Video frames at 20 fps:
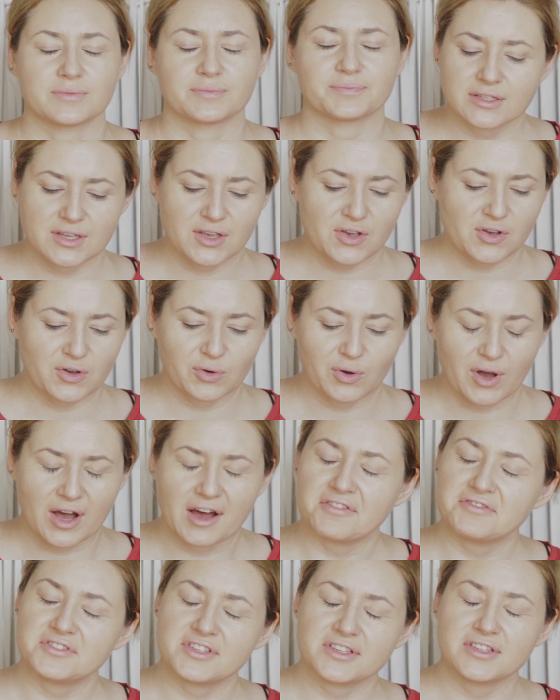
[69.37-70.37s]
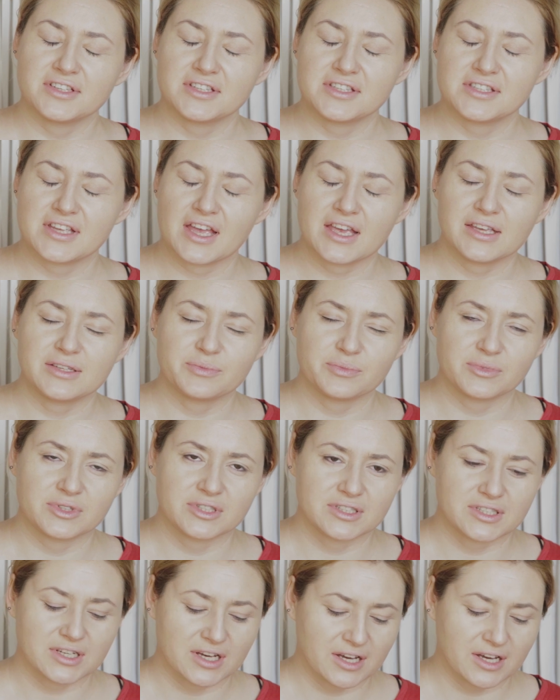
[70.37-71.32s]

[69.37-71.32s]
So after this statement,